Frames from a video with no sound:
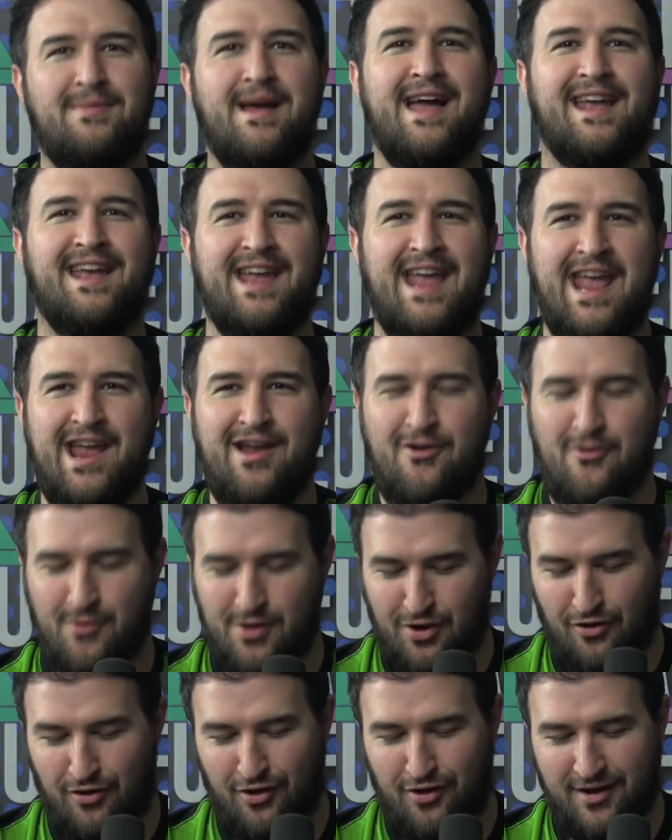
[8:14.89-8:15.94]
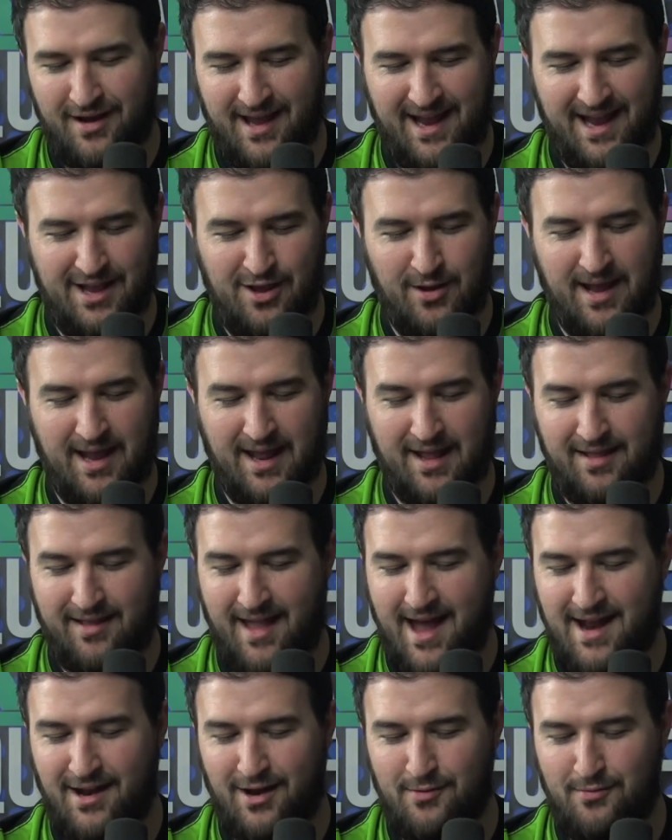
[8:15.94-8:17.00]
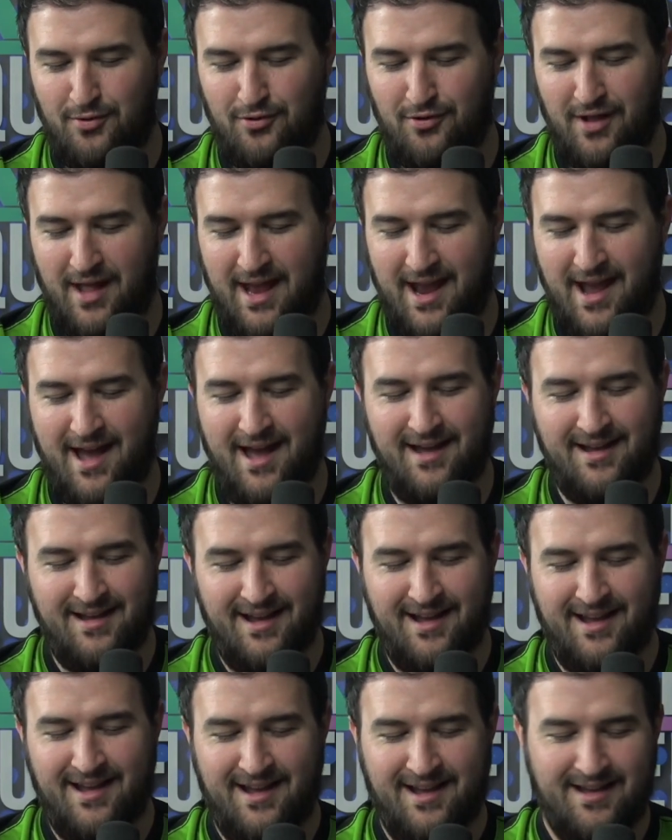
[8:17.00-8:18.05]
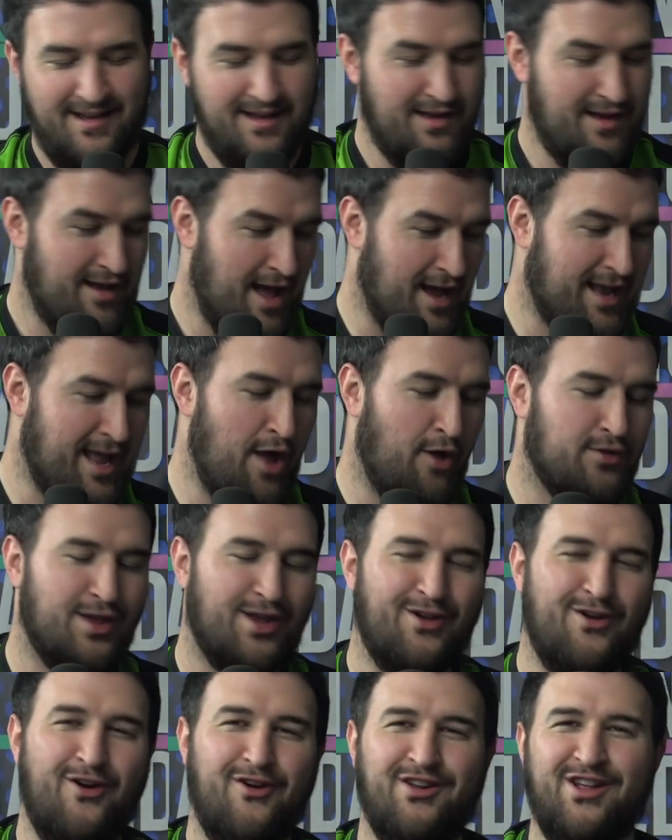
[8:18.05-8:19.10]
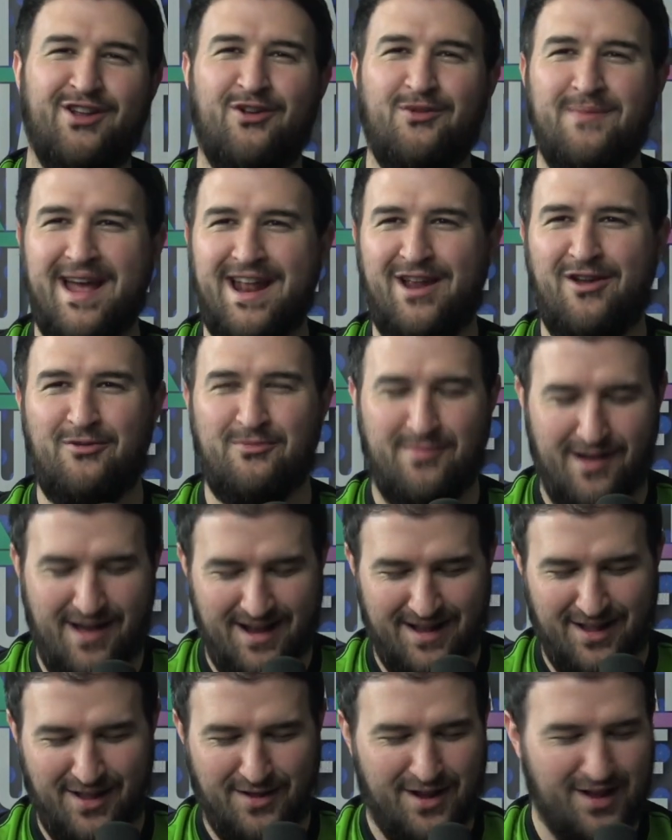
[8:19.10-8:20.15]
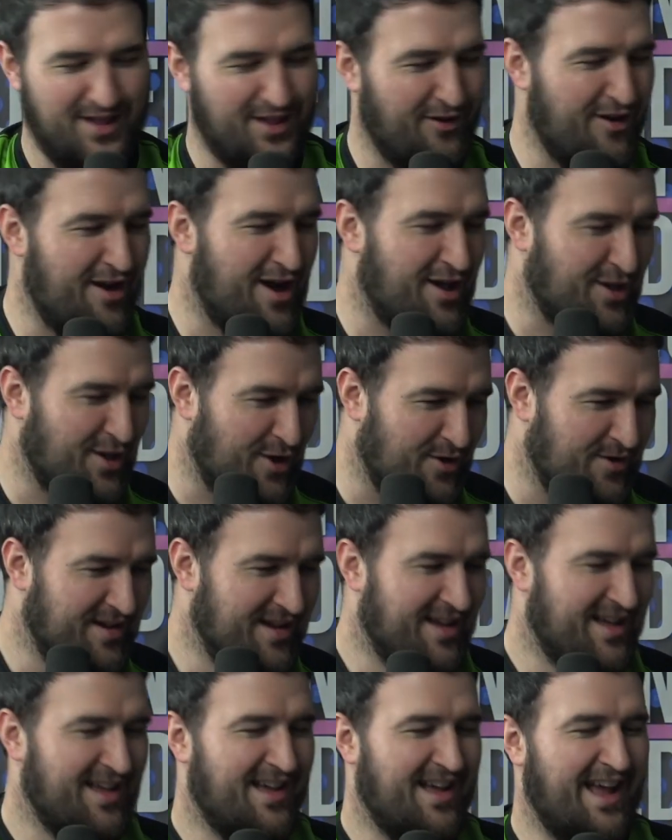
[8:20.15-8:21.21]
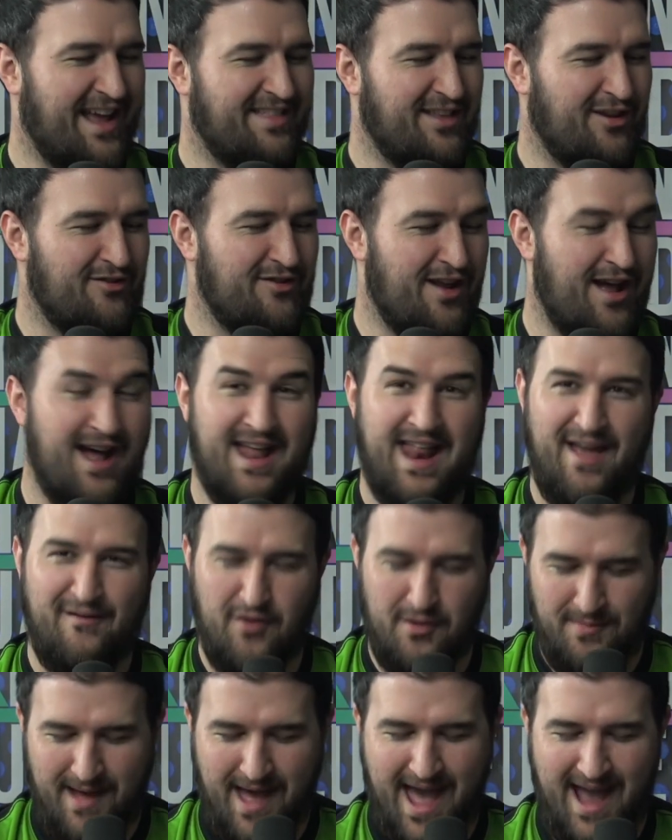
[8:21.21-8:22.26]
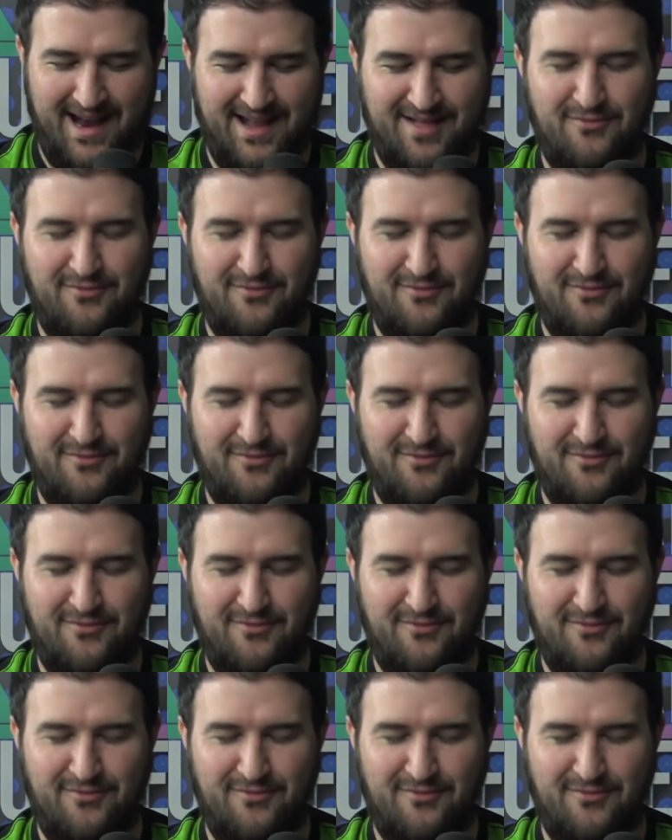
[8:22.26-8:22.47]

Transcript: Back here when you're looking and you get excited to pull a Celtic Guardian or Maneater Bug just because they're holo and they're not every pack.